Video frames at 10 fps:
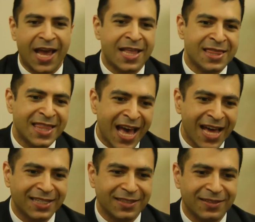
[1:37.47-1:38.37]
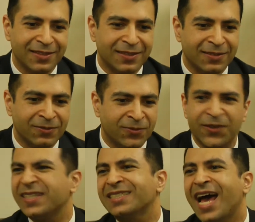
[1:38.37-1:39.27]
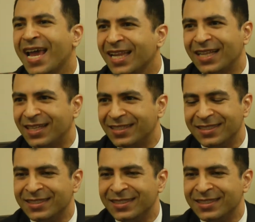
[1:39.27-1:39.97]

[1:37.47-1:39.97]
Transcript: And that very title